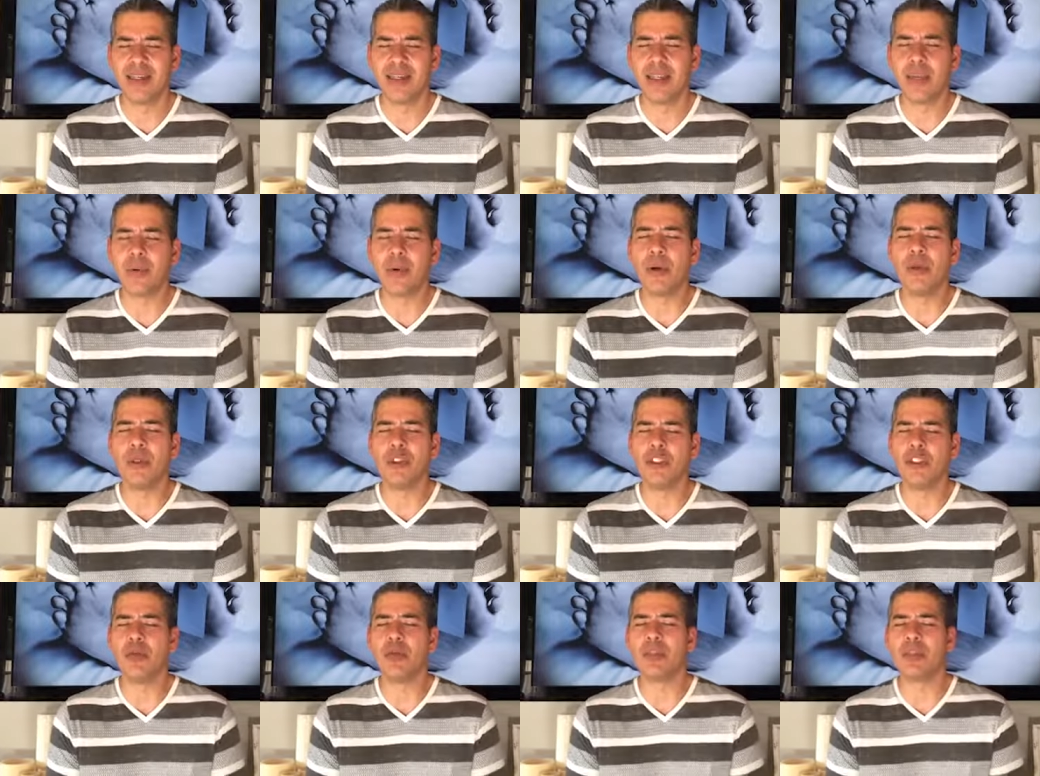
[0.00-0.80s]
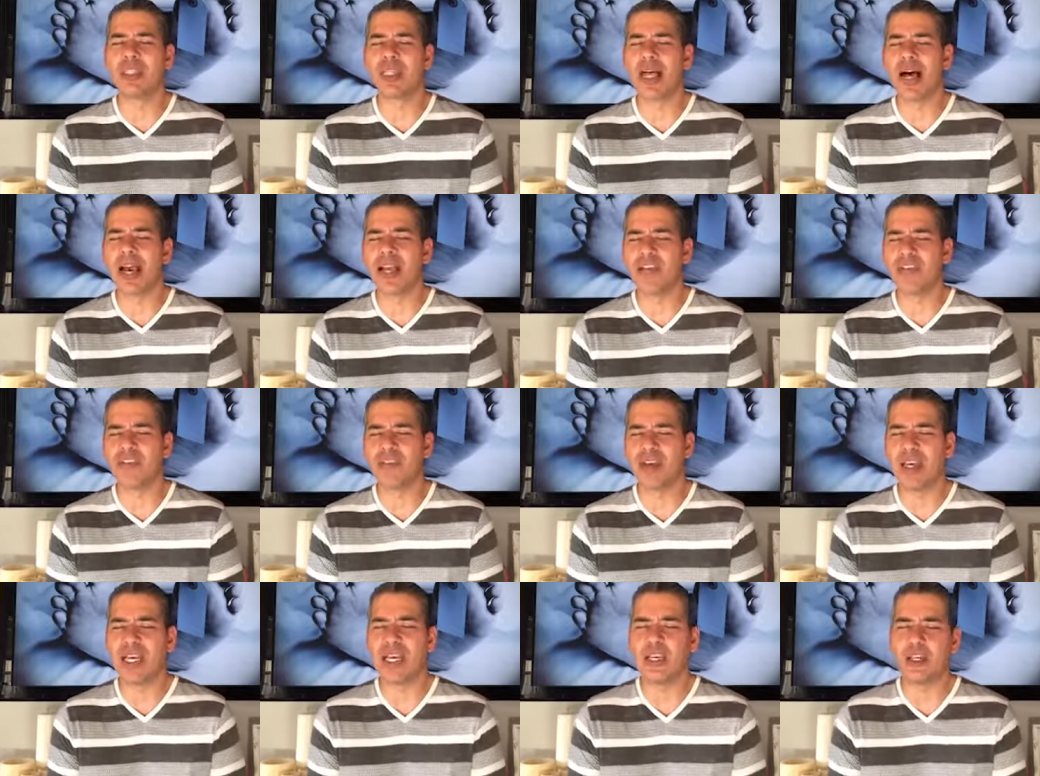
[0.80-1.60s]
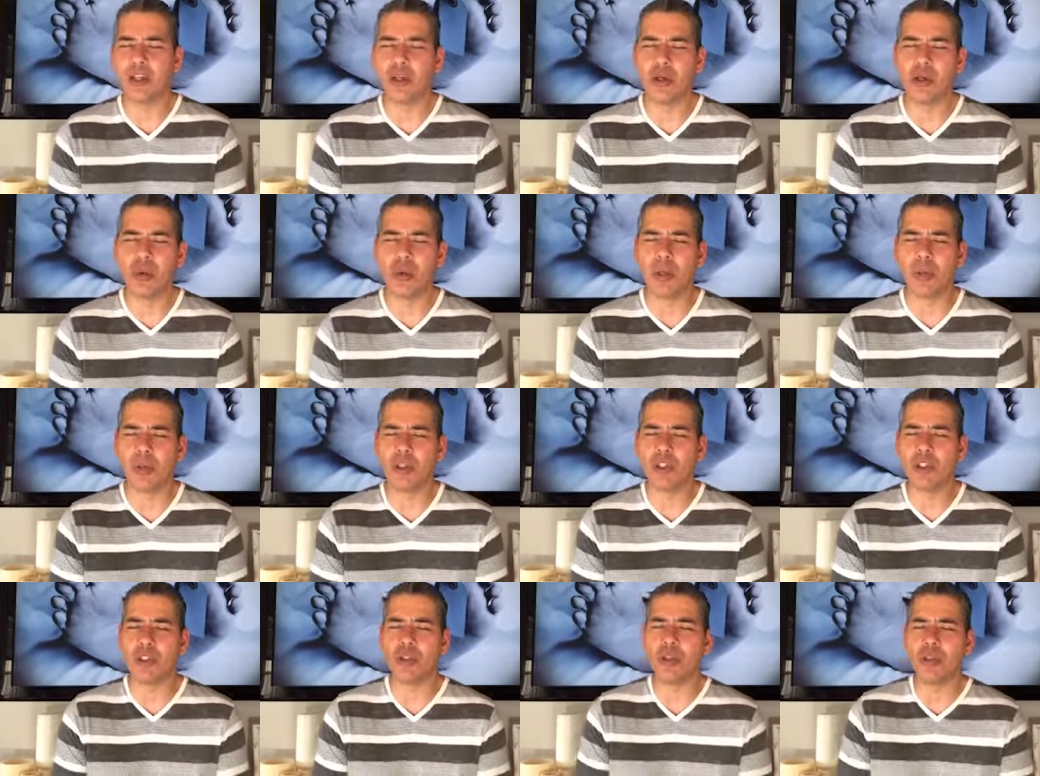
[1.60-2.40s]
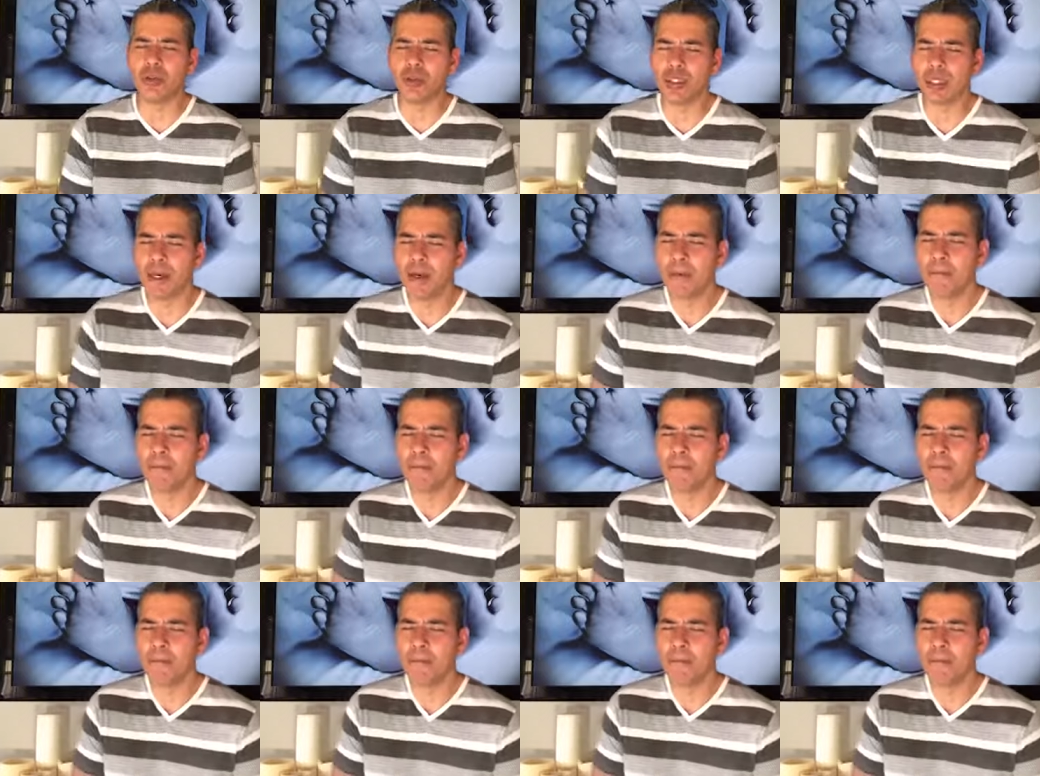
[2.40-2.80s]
That we would choose life in you. We would choose